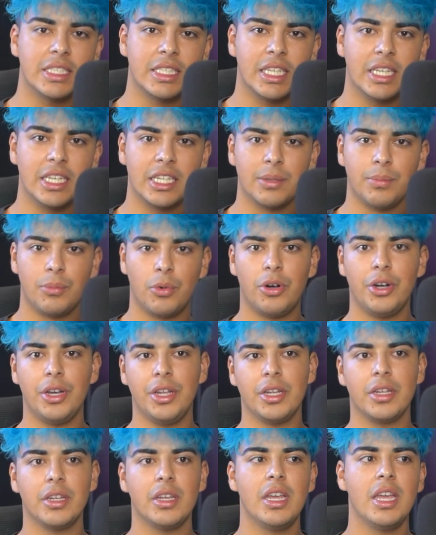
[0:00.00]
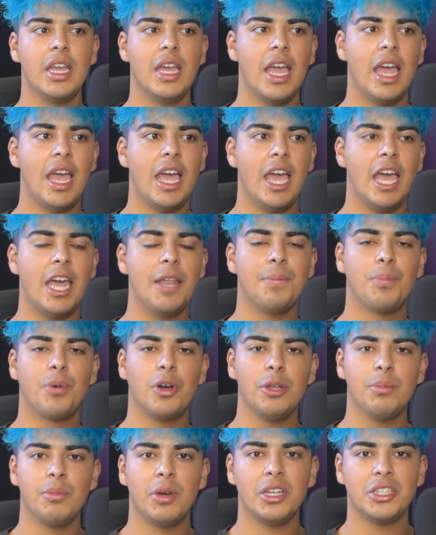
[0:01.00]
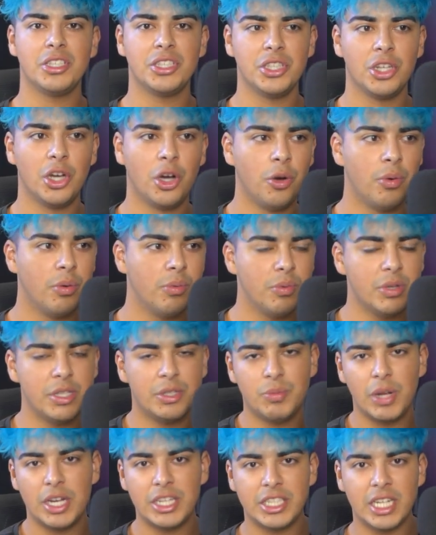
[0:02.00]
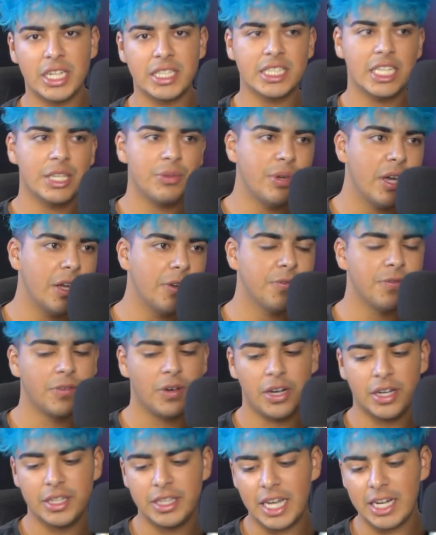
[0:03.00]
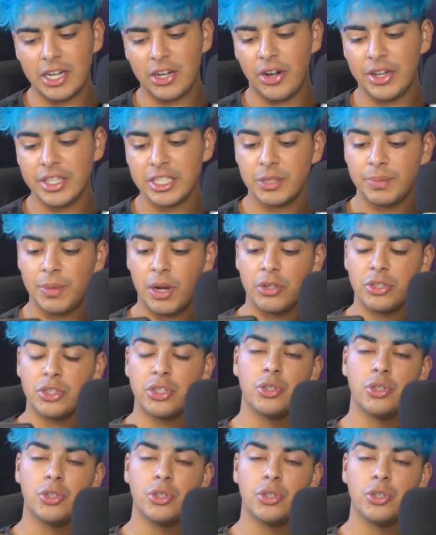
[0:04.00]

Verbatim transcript: skiing in the morning. And pretty much, you know, we went jet skiing. We had fun. That cost about